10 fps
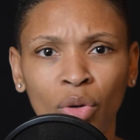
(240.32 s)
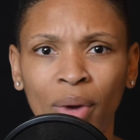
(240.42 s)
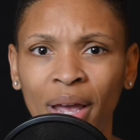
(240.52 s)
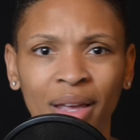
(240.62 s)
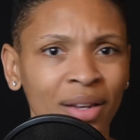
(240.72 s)

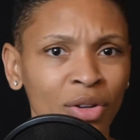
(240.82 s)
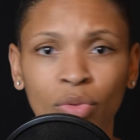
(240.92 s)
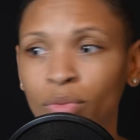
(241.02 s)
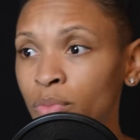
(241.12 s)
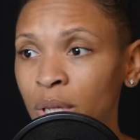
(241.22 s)
way and
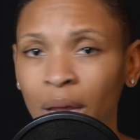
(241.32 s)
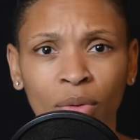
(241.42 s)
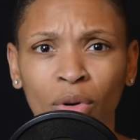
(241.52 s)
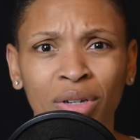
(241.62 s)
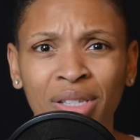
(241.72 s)
you take a
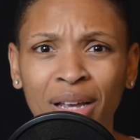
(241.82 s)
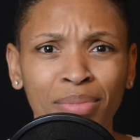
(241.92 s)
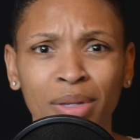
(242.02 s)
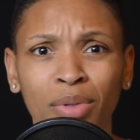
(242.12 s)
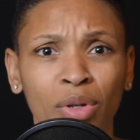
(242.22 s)
wrong step,
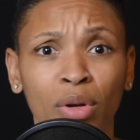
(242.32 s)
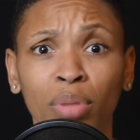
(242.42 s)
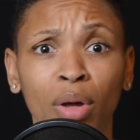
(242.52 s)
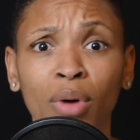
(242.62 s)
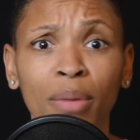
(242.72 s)
something's going to
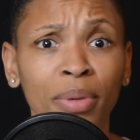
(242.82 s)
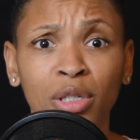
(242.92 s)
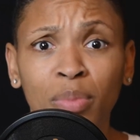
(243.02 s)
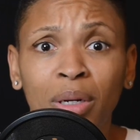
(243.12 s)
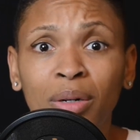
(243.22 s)
blow up,
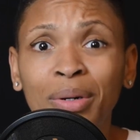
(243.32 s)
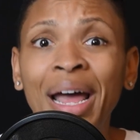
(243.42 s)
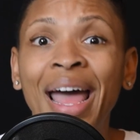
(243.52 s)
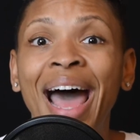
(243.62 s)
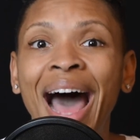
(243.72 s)
explode?
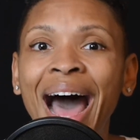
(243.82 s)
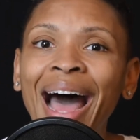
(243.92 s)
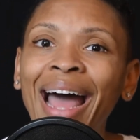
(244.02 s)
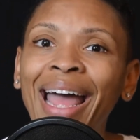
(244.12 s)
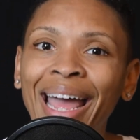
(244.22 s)

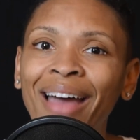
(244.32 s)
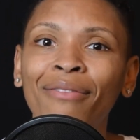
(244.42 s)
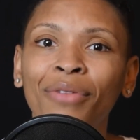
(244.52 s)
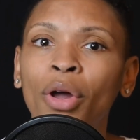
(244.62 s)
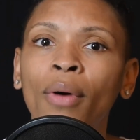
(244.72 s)
I have
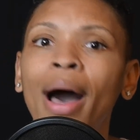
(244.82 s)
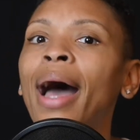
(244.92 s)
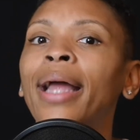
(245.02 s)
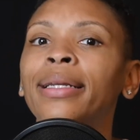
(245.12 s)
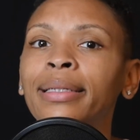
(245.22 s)
no
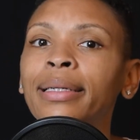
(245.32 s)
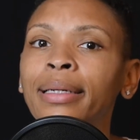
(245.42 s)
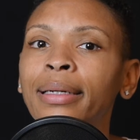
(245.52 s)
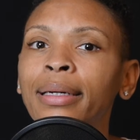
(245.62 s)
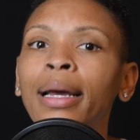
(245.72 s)

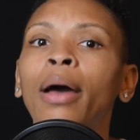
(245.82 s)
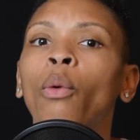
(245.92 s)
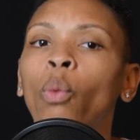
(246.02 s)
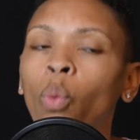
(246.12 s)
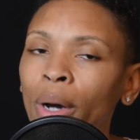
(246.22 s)
idea.
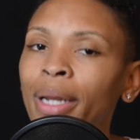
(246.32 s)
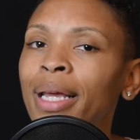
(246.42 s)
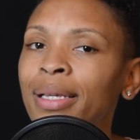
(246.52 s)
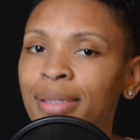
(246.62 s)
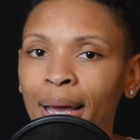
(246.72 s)
What
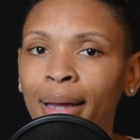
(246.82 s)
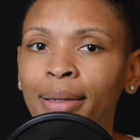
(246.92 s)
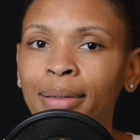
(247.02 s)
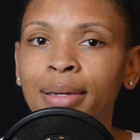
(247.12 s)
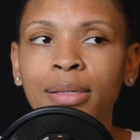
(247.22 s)
exactly
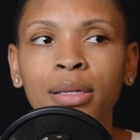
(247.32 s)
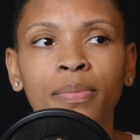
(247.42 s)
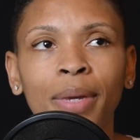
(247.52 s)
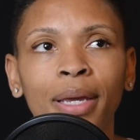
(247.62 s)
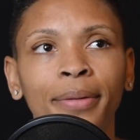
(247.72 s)
does this
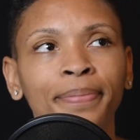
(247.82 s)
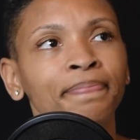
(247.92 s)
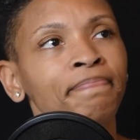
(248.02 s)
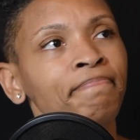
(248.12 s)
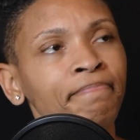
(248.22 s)
mean?
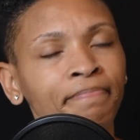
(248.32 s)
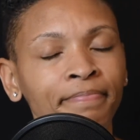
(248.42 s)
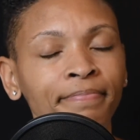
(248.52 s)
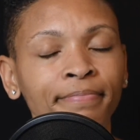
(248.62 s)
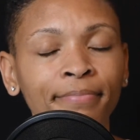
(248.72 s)

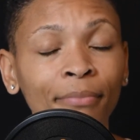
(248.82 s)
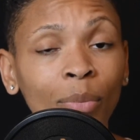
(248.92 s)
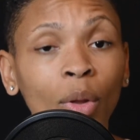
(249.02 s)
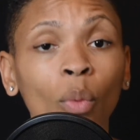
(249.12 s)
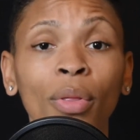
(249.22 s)

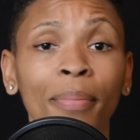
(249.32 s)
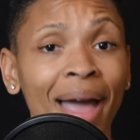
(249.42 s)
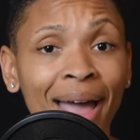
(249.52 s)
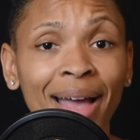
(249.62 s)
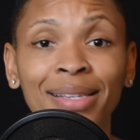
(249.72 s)
Well, the
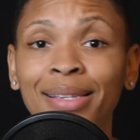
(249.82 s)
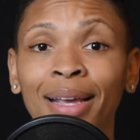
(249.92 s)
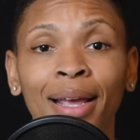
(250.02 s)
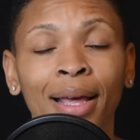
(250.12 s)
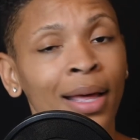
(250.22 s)
past
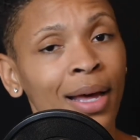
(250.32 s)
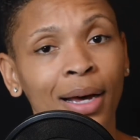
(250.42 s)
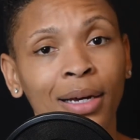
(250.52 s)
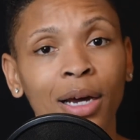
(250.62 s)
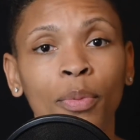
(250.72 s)

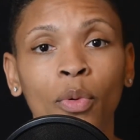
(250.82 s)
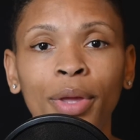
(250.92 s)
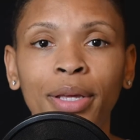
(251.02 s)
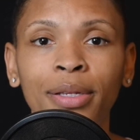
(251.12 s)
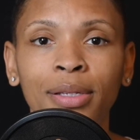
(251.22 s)
couple
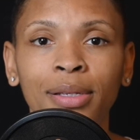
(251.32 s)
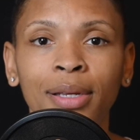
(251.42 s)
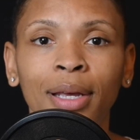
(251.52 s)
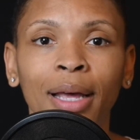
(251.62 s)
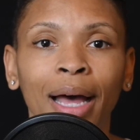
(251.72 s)
weeks,
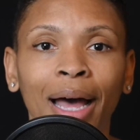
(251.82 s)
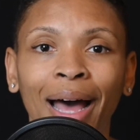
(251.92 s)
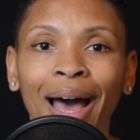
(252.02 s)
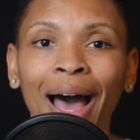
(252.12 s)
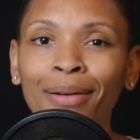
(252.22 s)

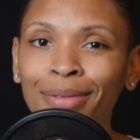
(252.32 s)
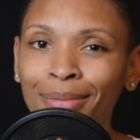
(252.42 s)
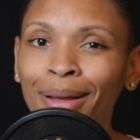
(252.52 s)
I